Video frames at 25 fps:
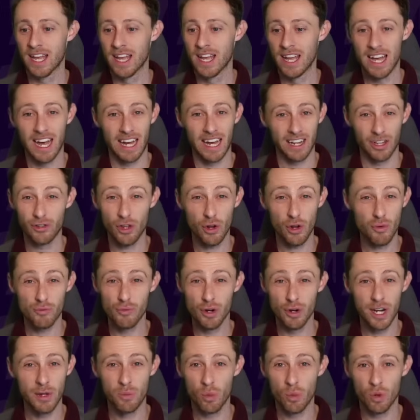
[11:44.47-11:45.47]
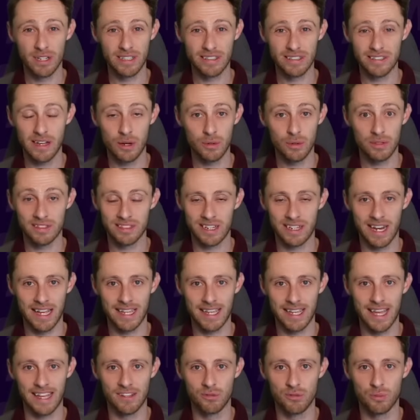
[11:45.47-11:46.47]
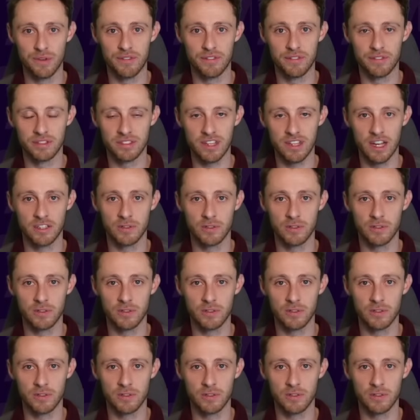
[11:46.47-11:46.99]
And I don't really want to sell Solanke, as we discussed,